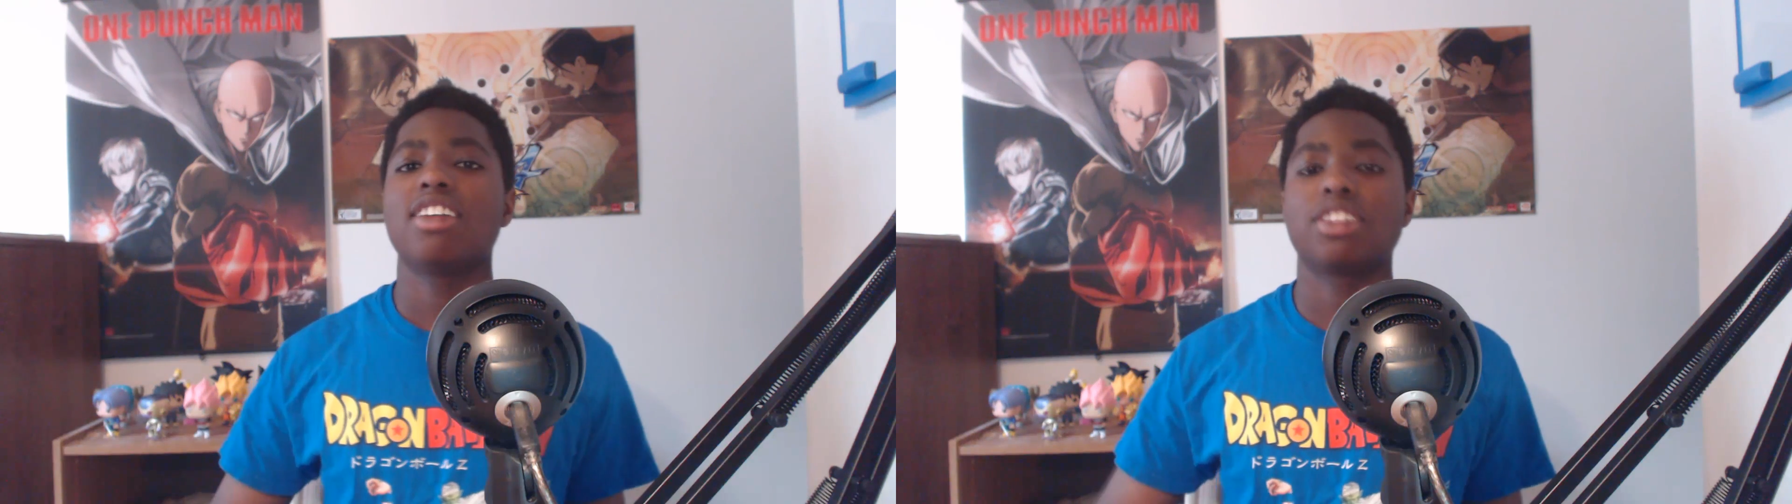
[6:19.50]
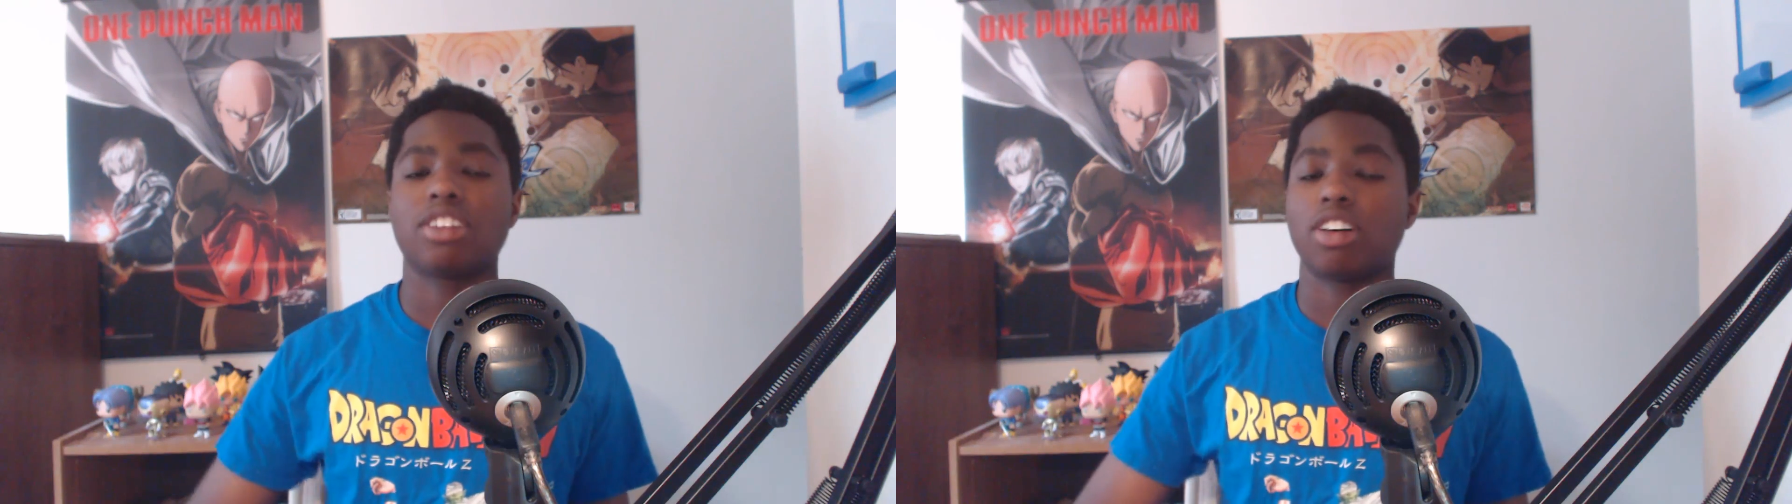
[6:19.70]

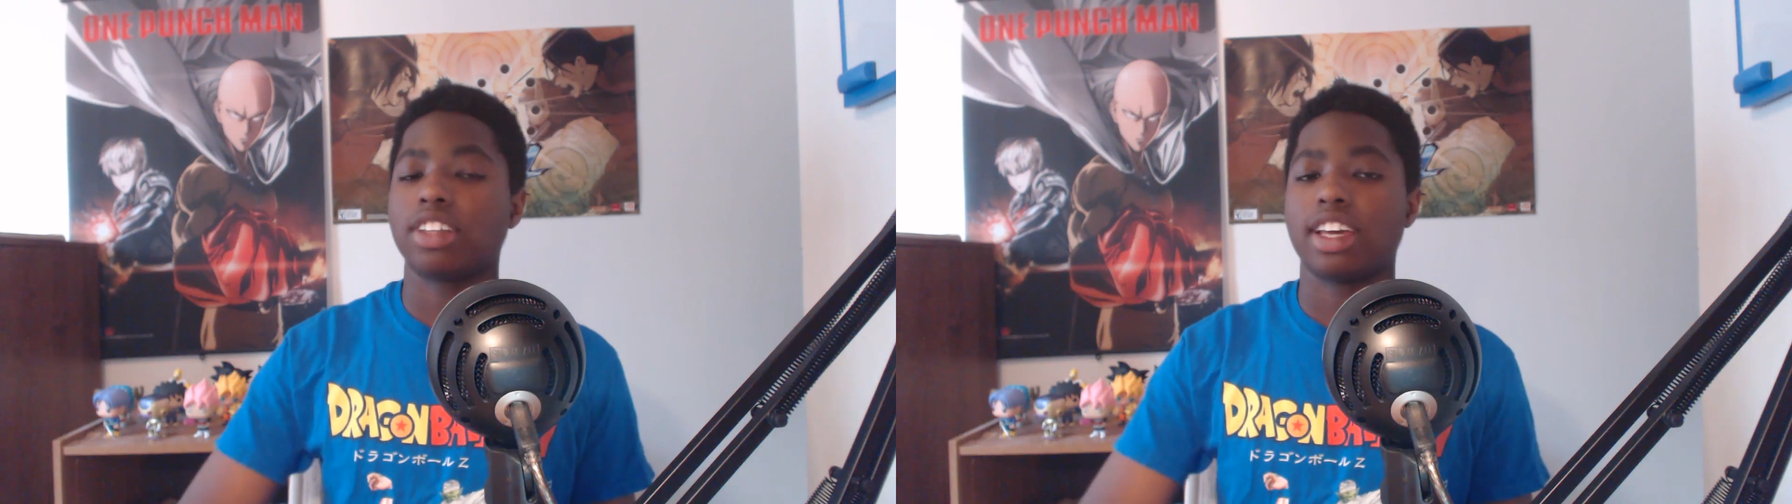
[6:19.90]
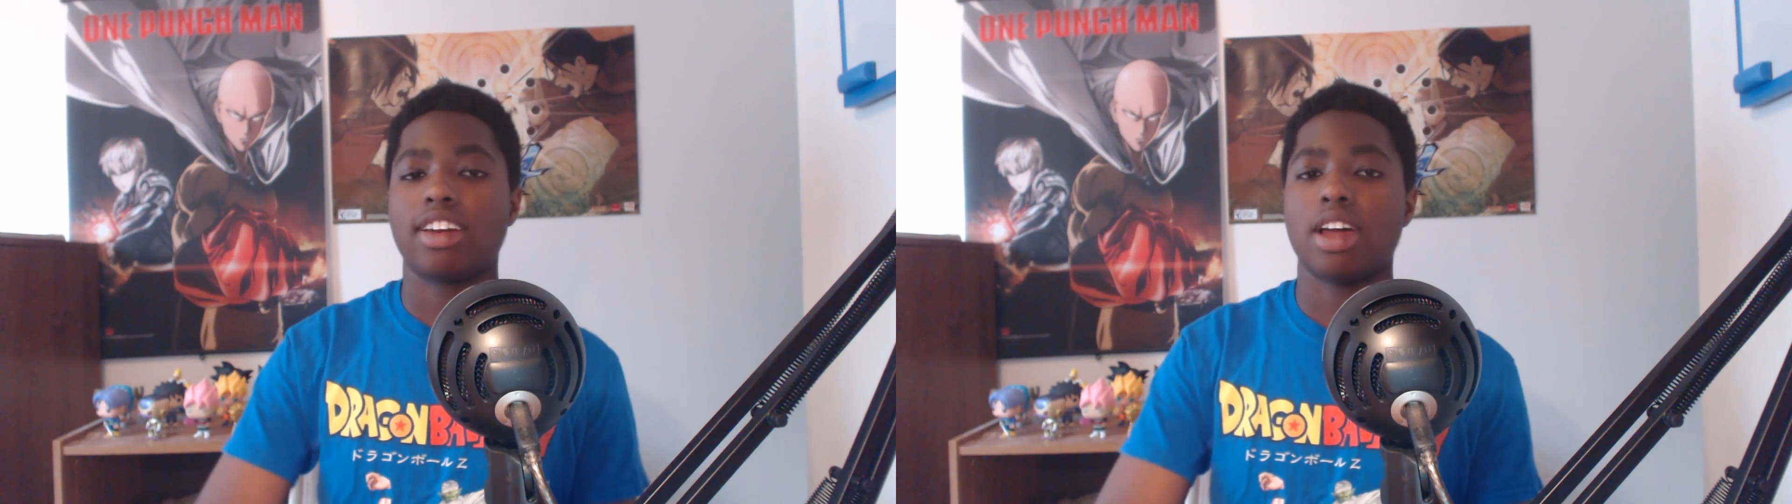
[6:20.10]
with all
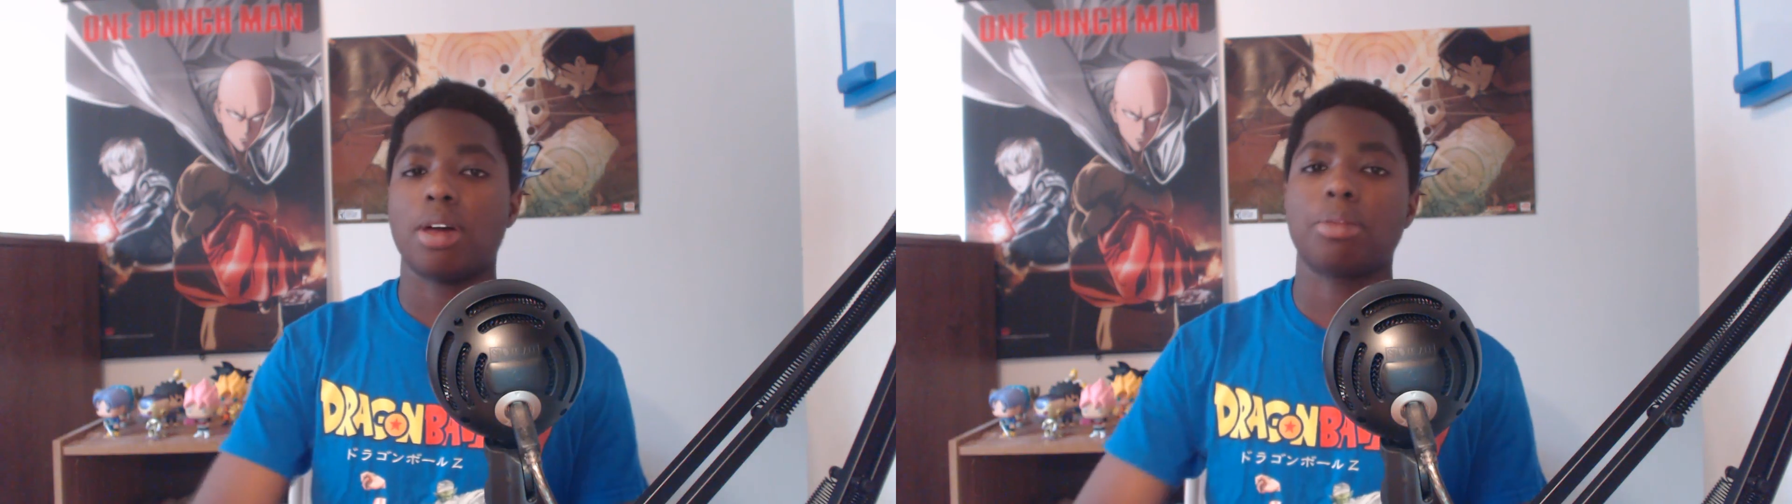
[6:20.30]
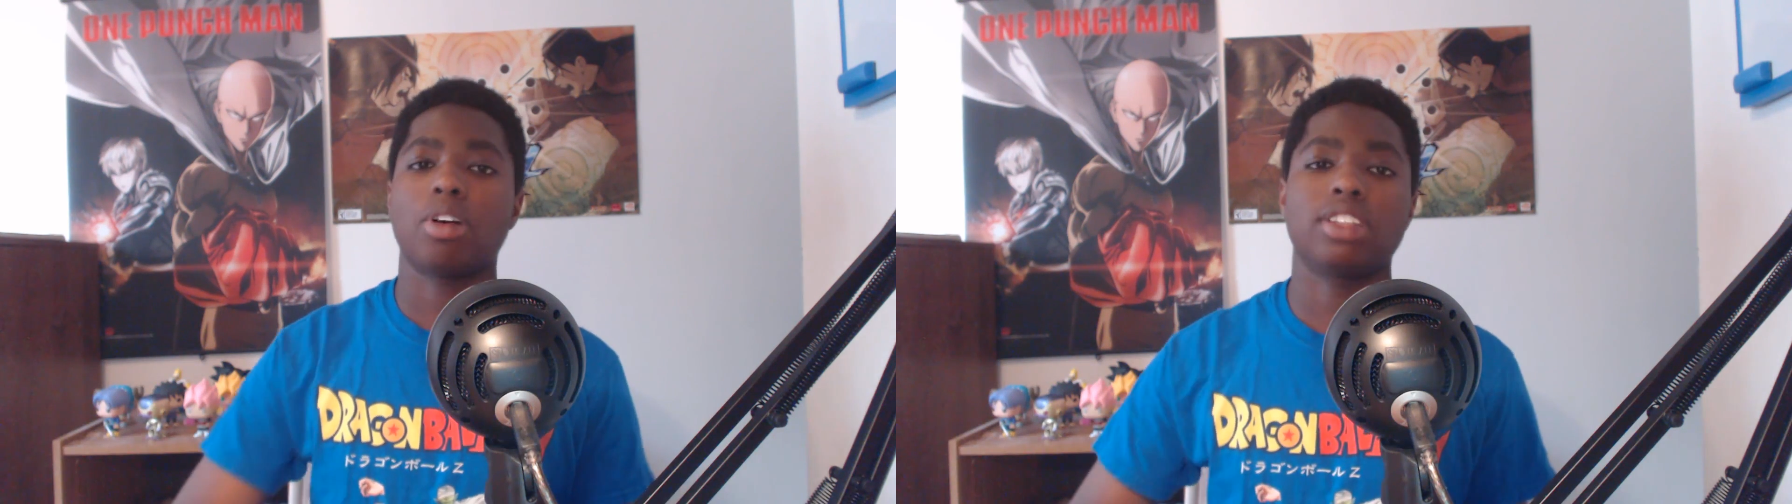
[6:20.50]
that
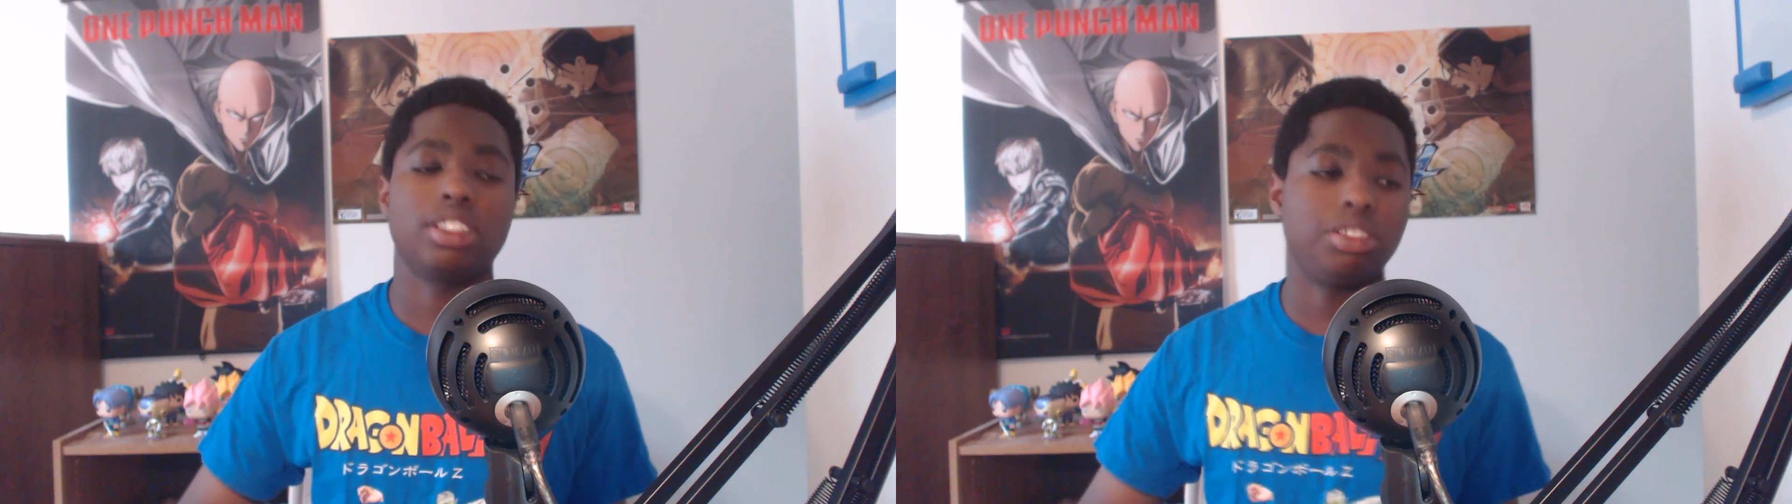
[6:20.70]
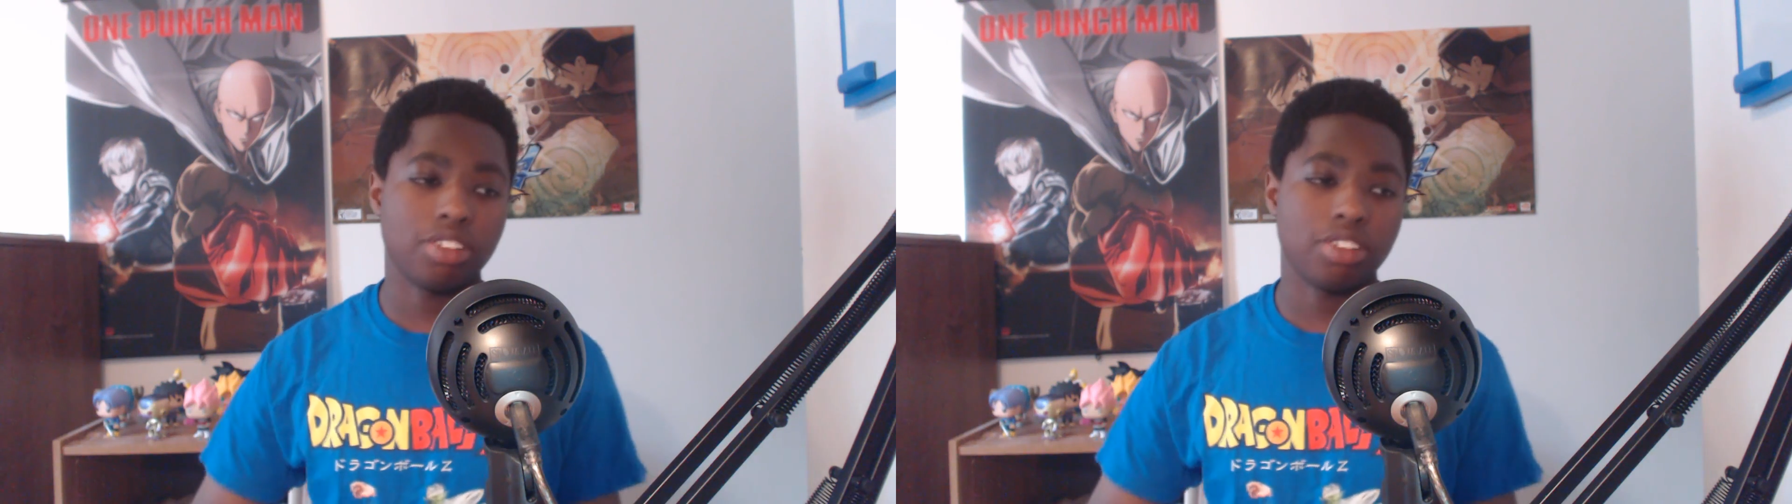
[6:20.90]
crap, all the